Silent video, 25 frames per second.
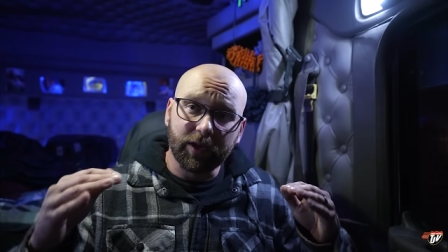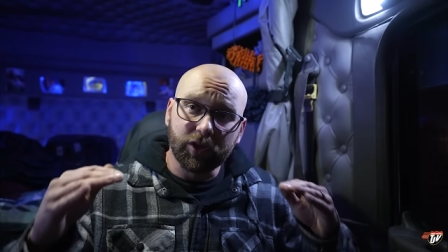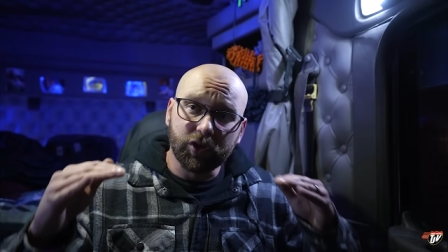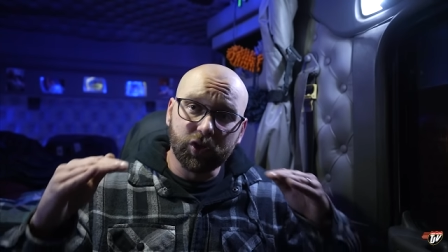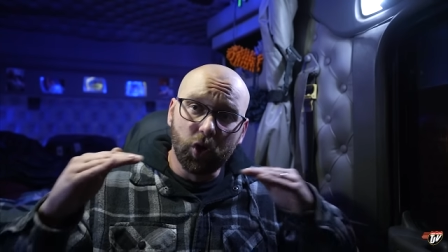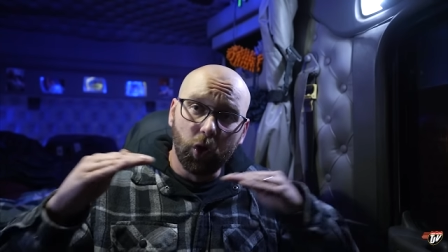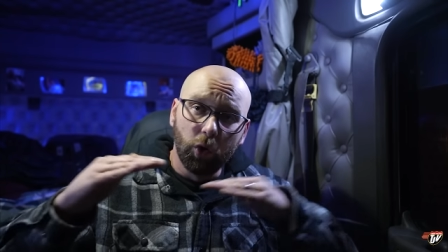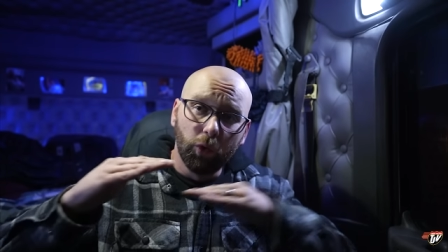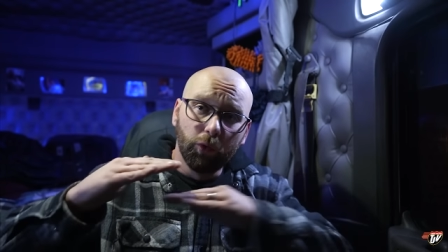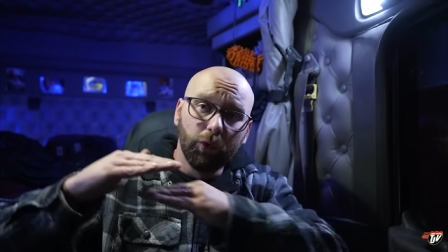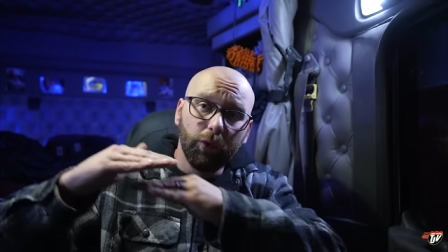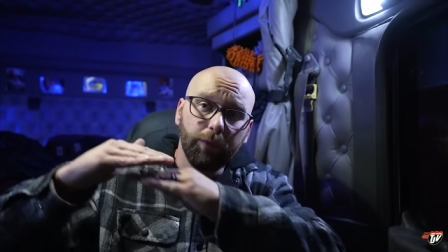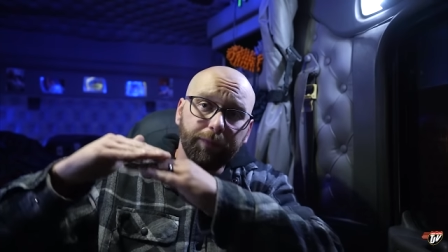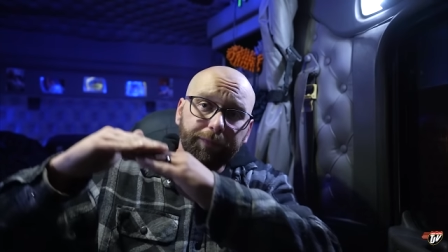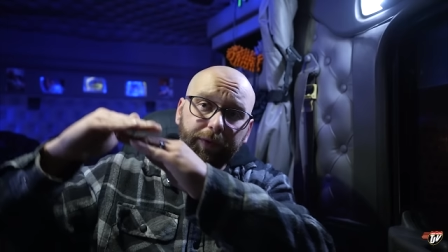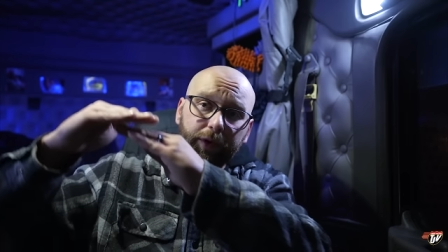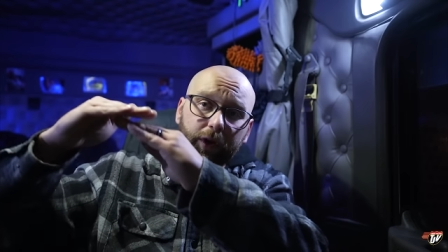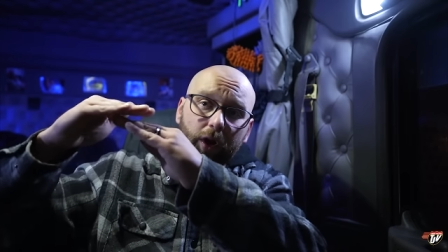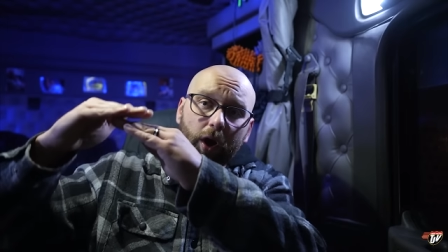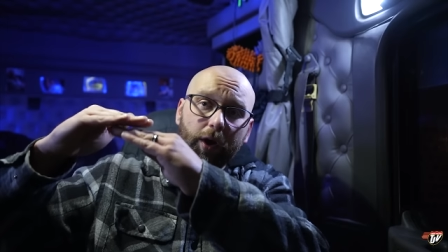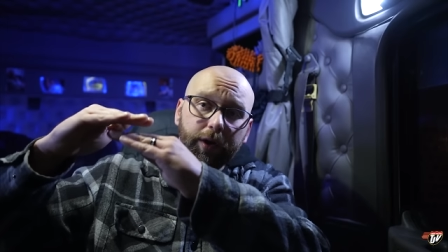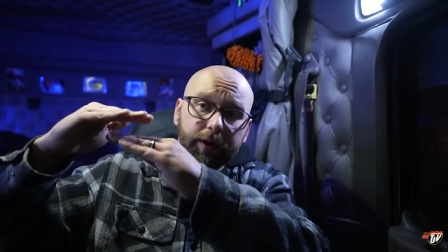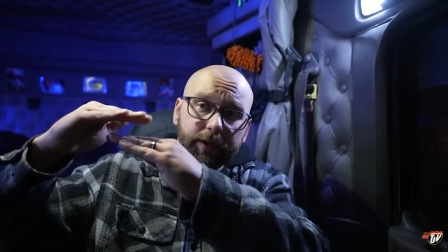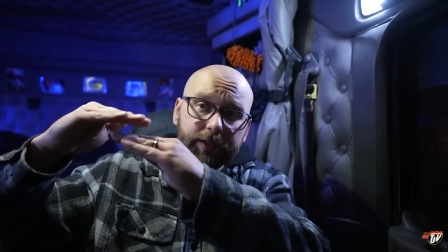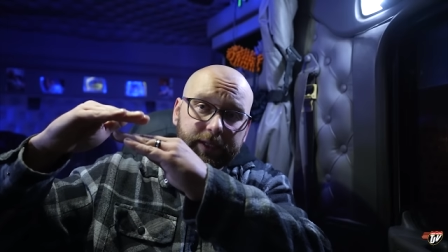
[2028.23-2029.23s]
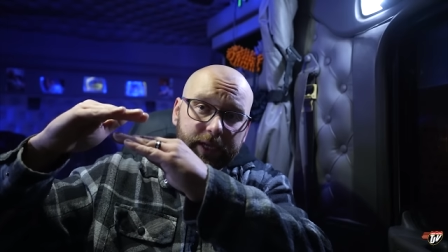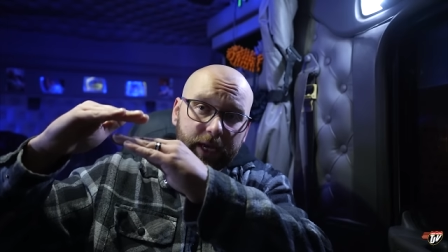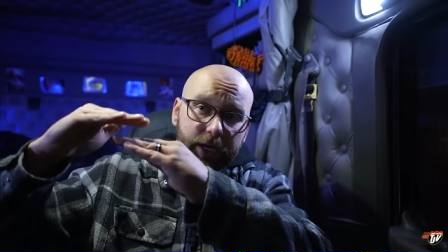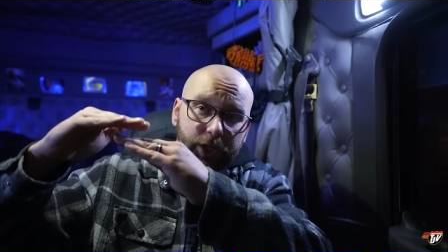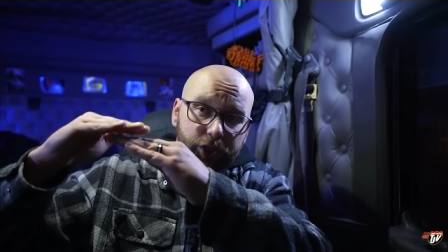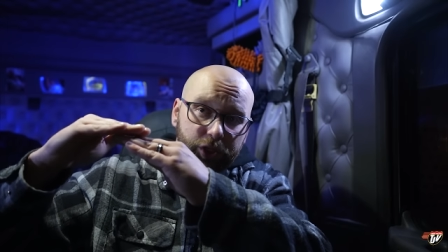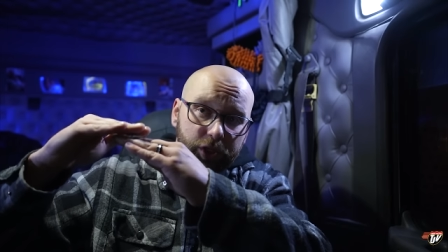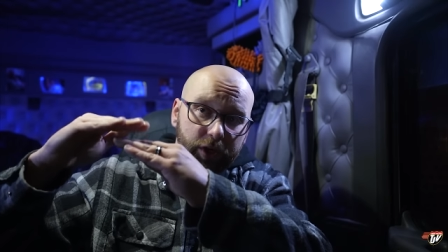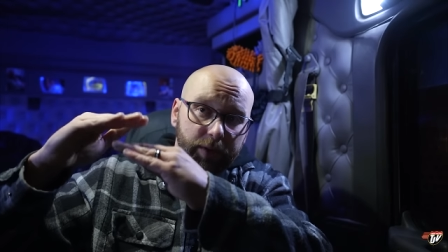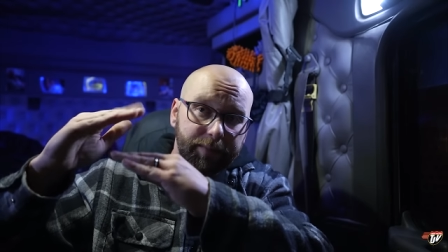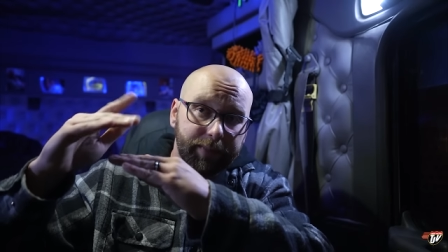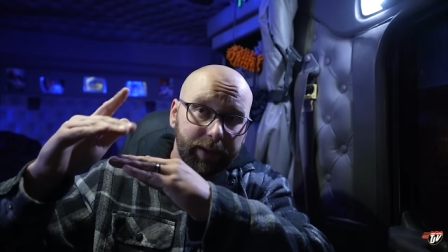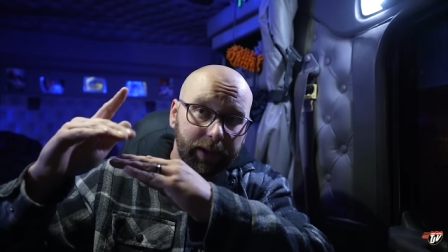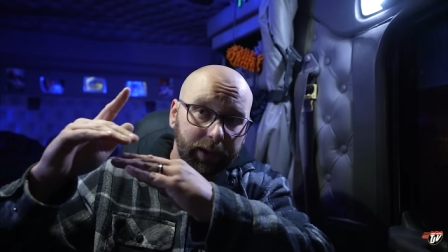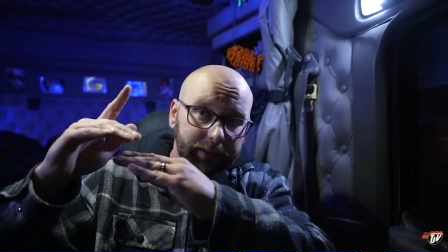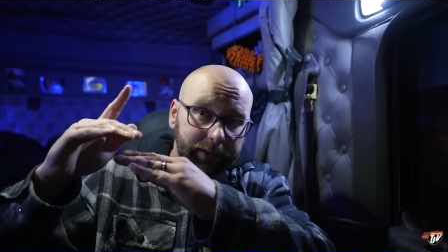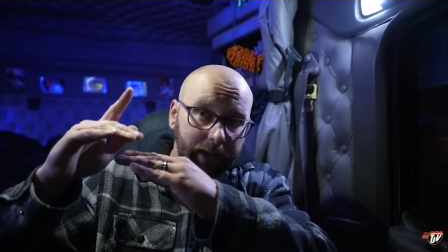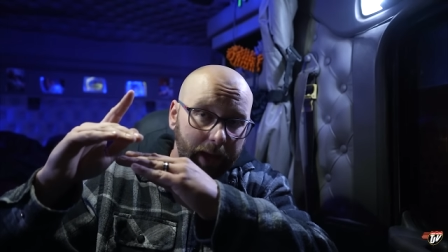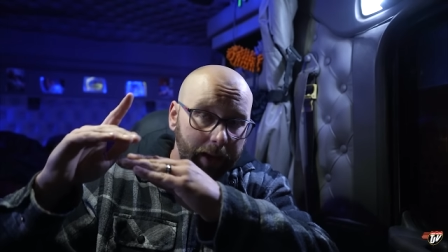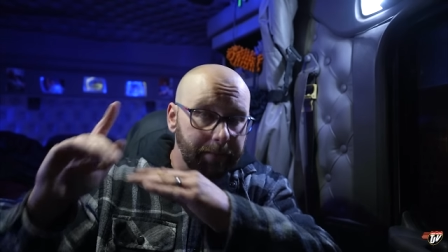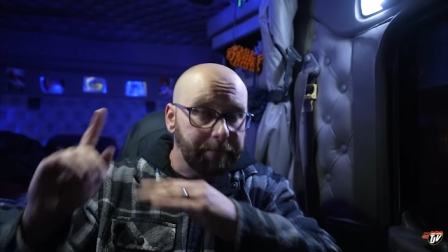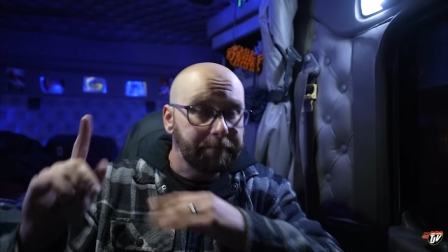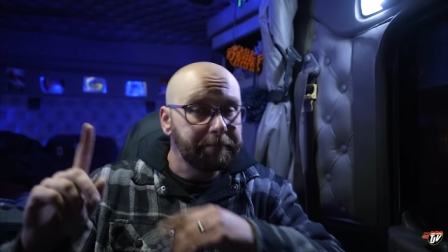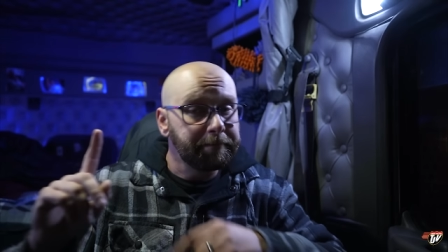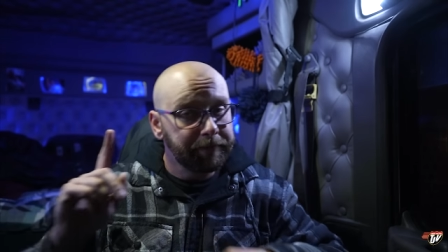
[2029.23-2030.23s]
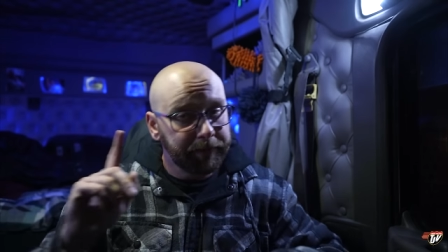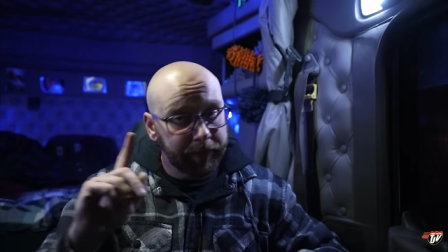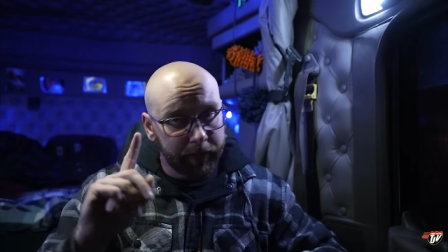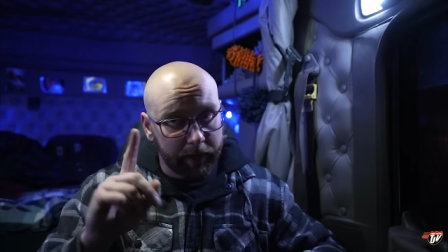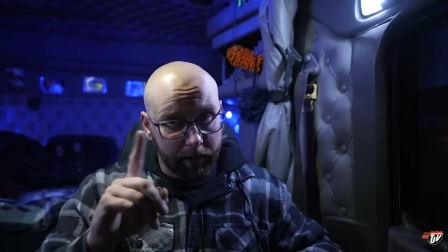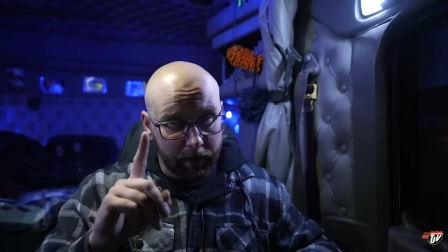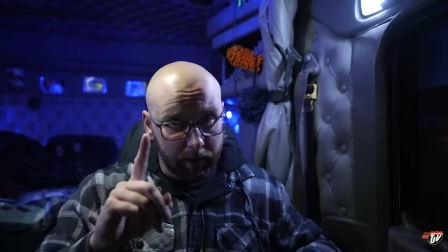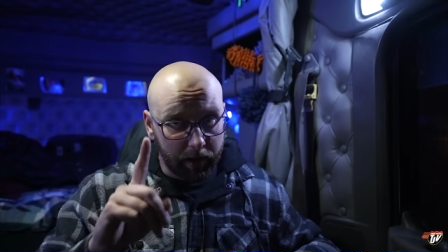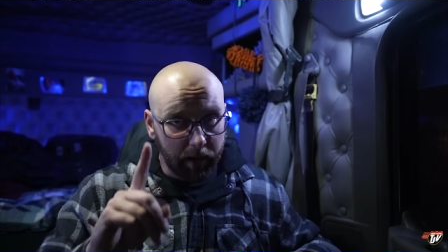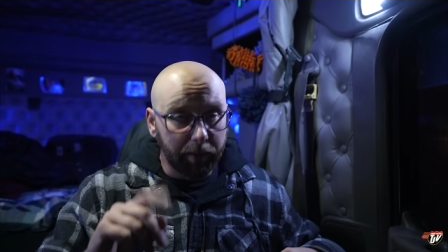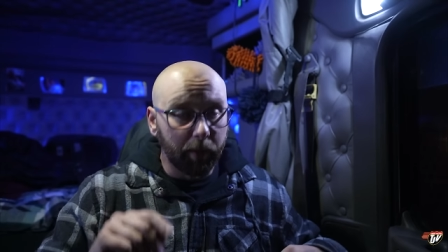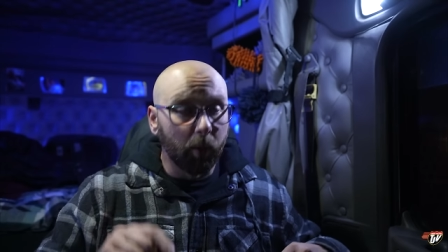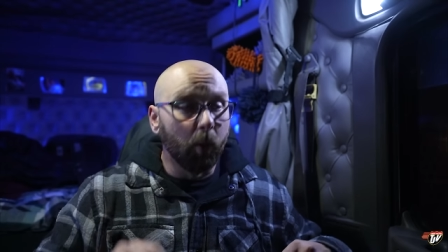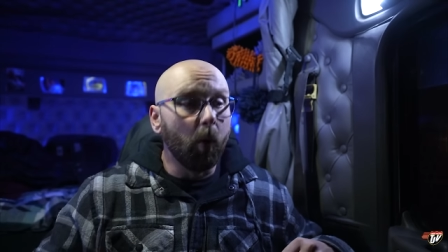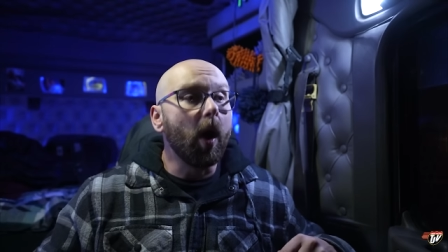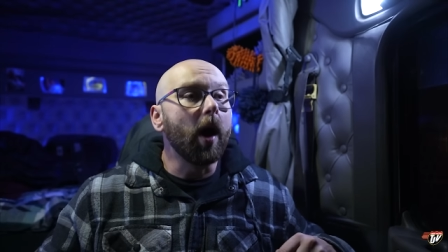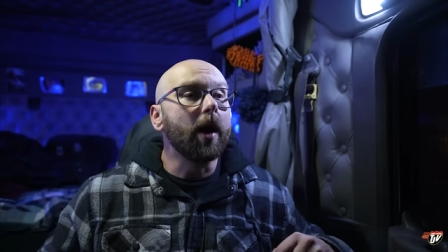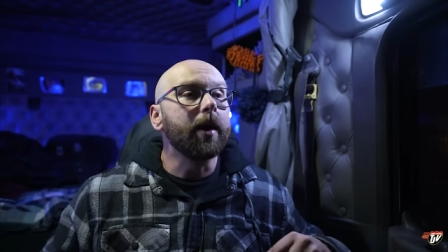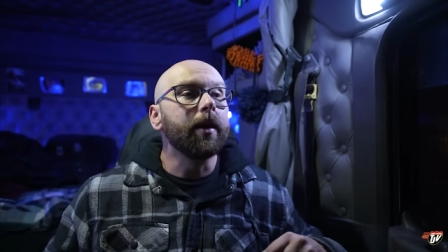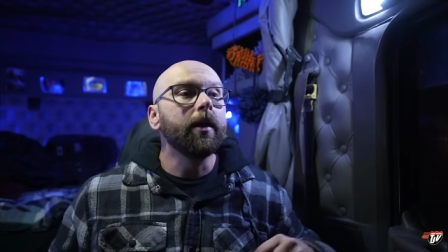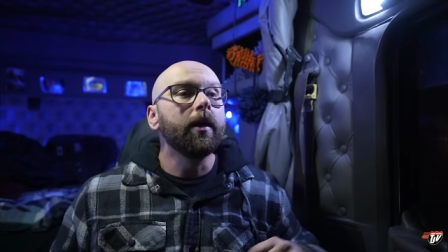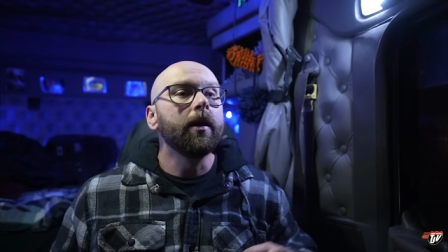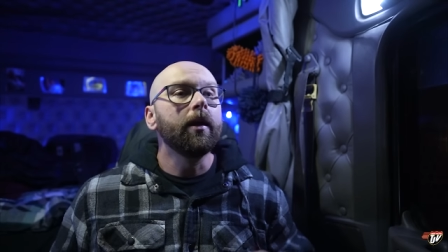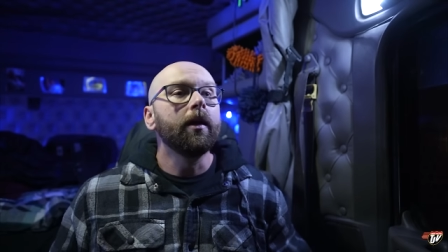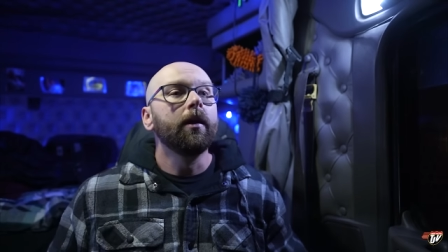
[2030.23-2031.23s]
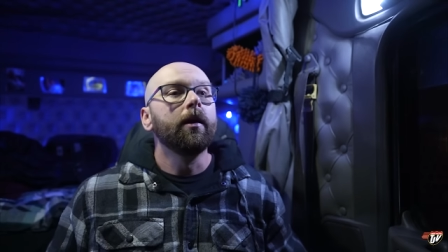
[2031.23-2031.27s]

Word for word: there's no room for condensation to build up, number one.